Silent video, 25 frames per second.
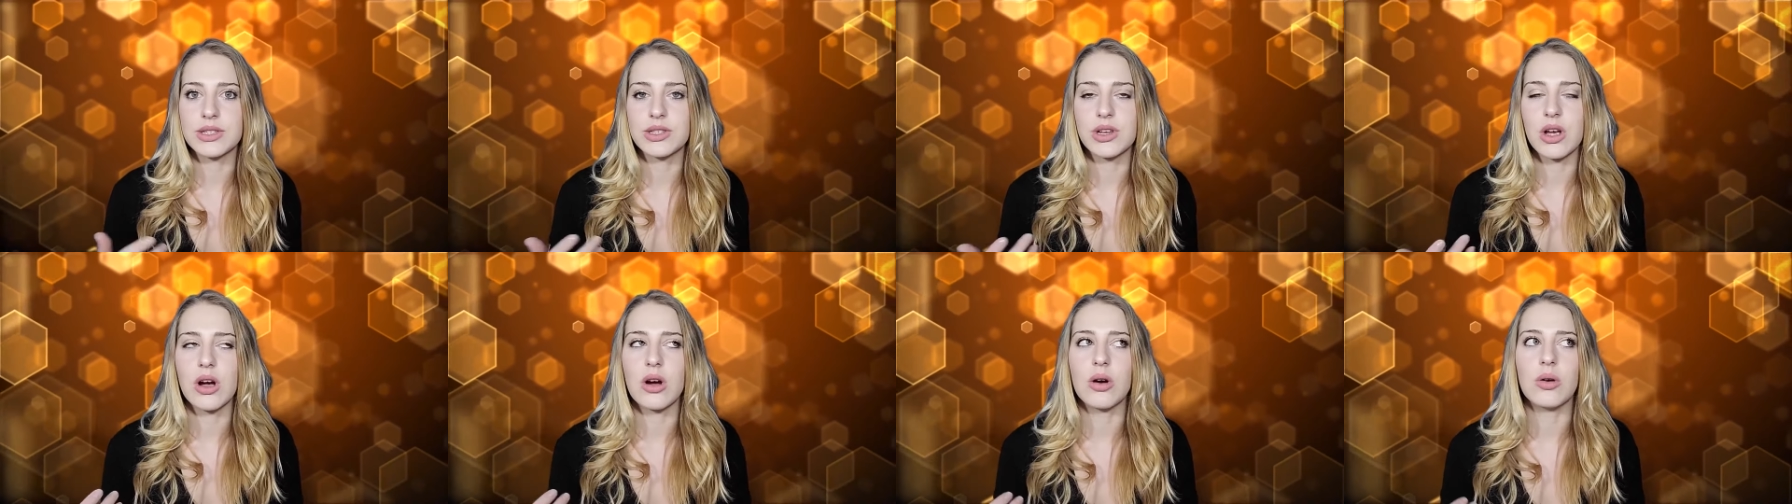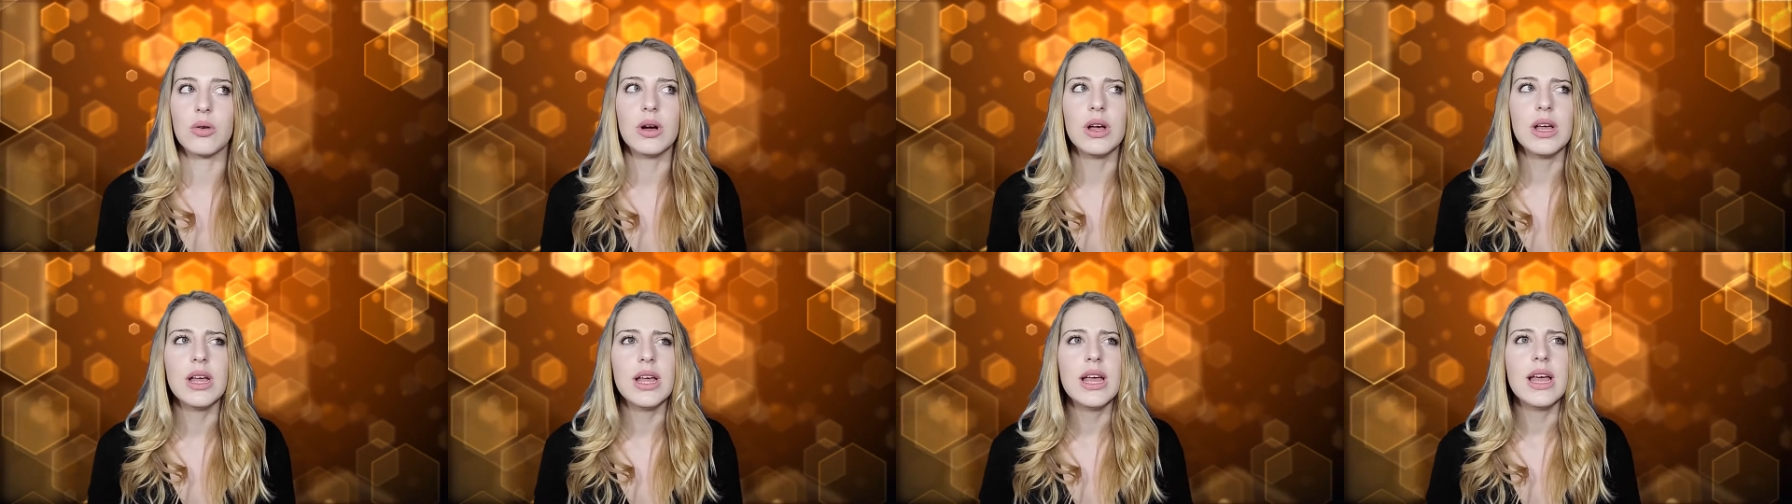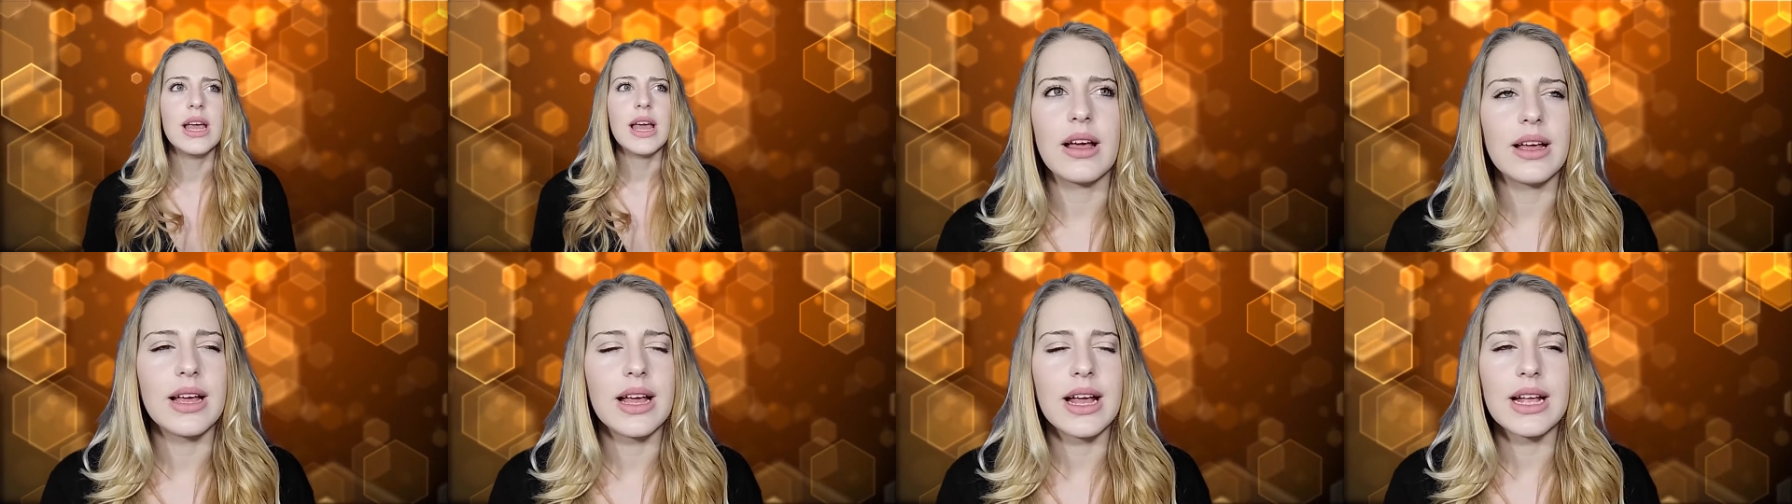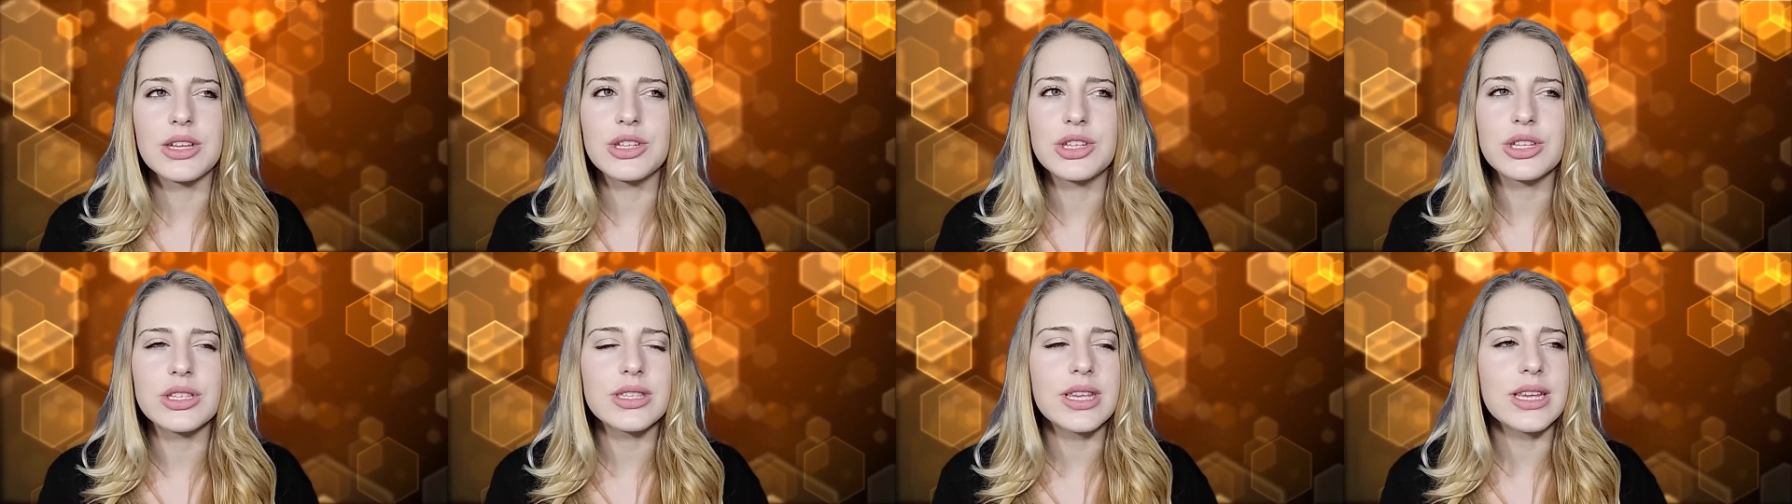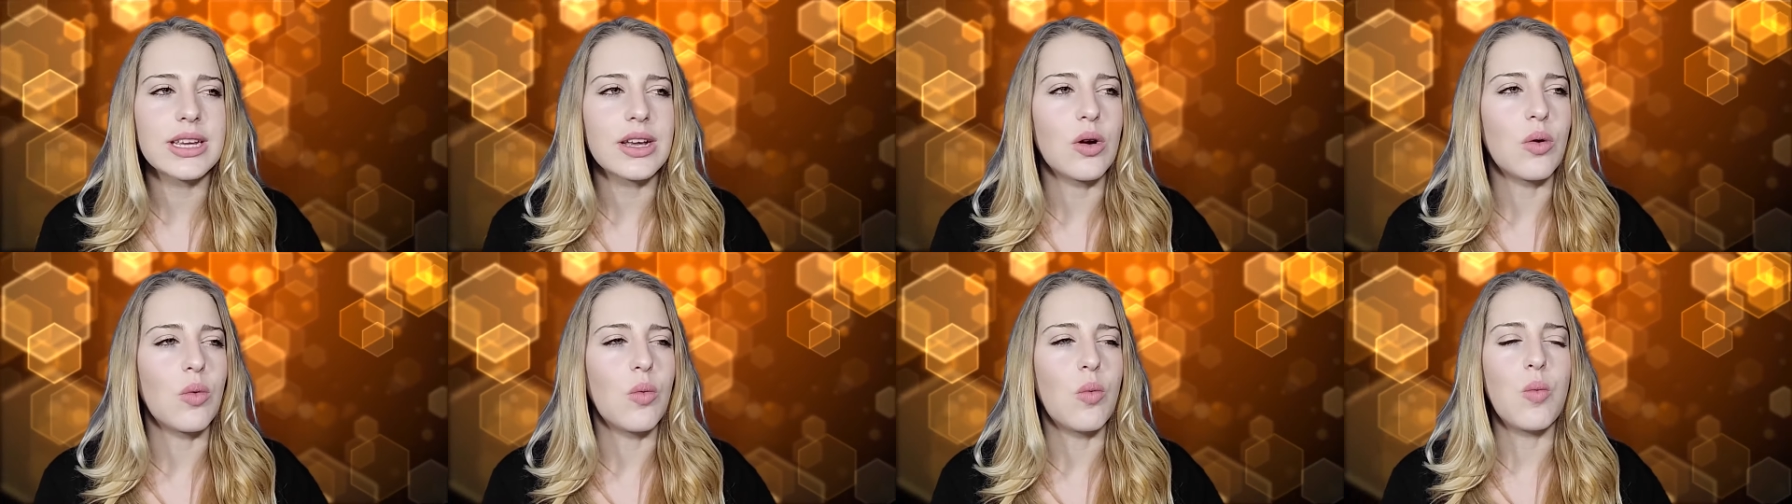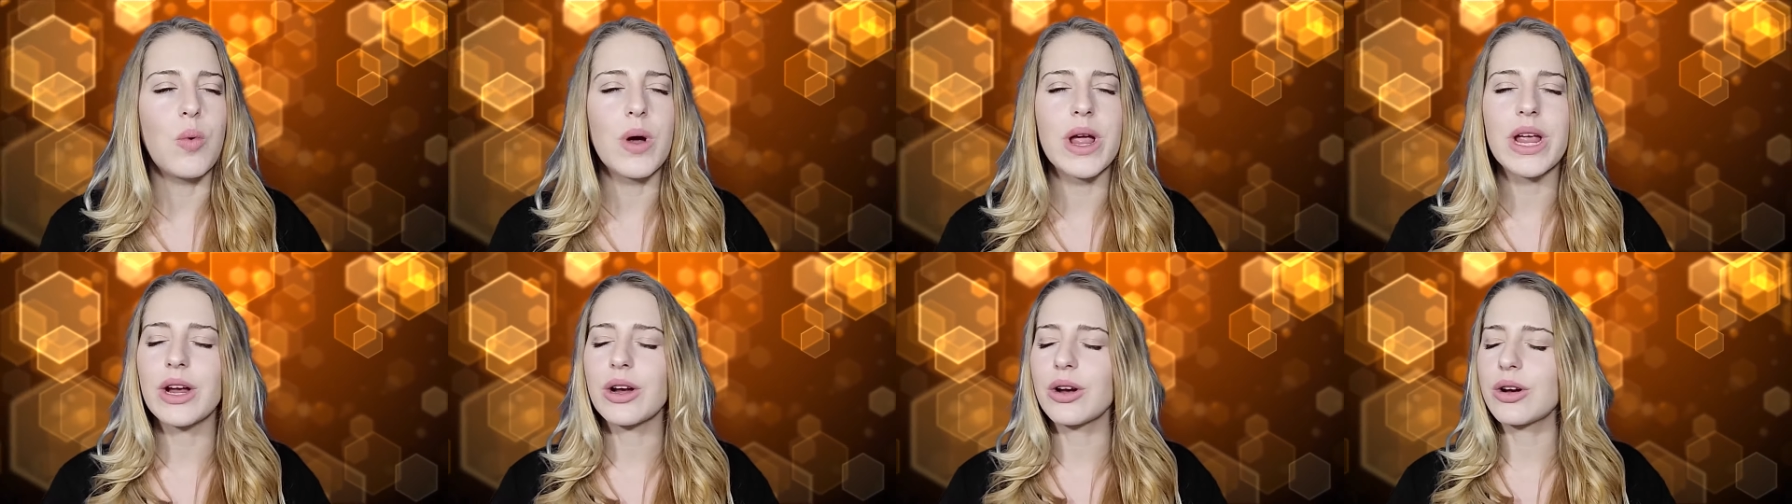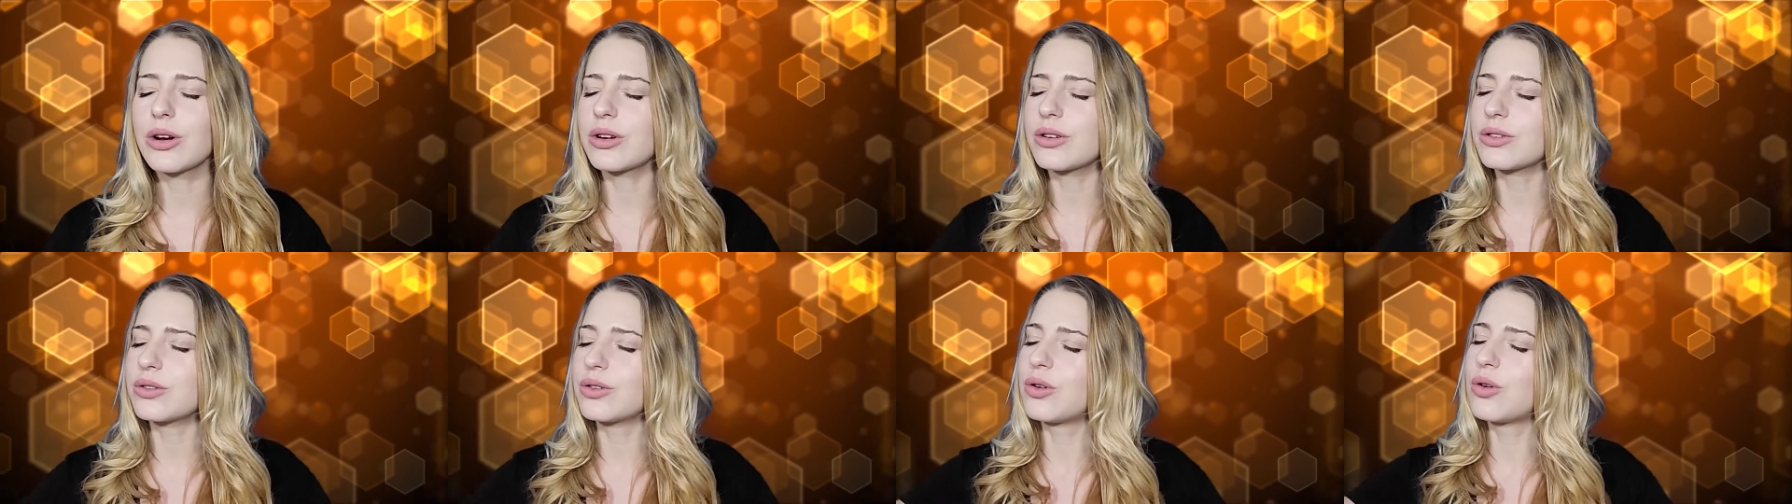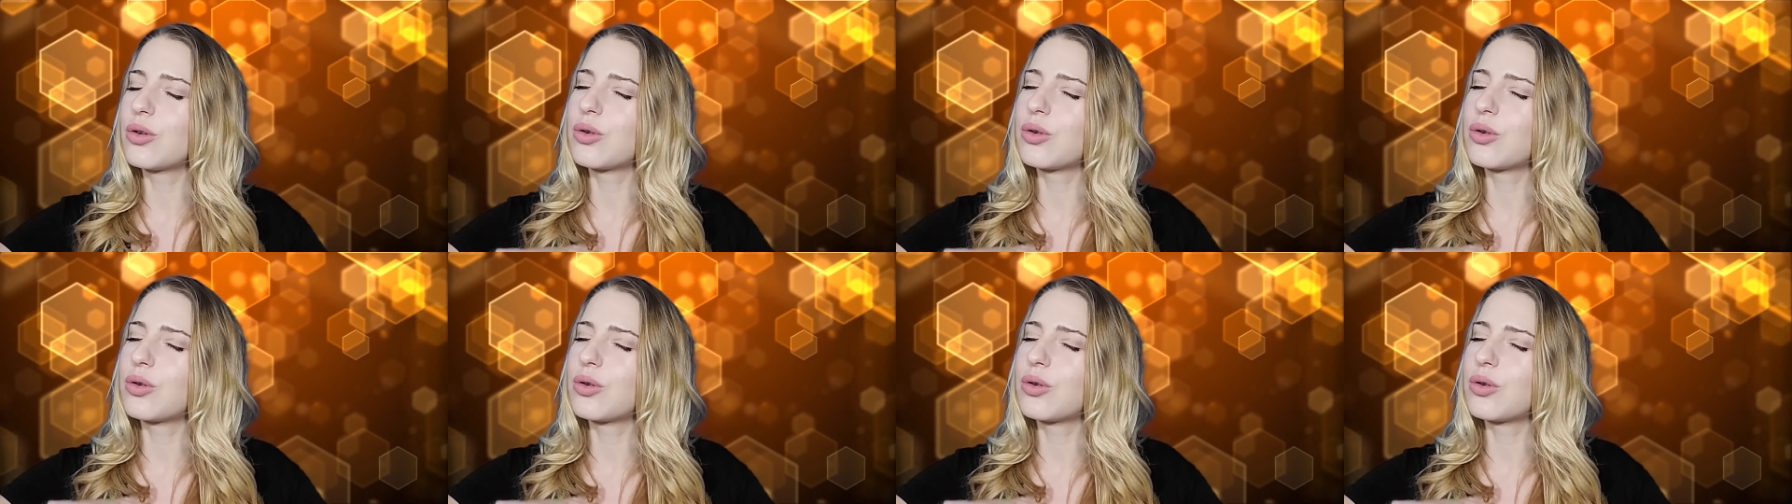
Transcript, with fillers: So it's just like a weird,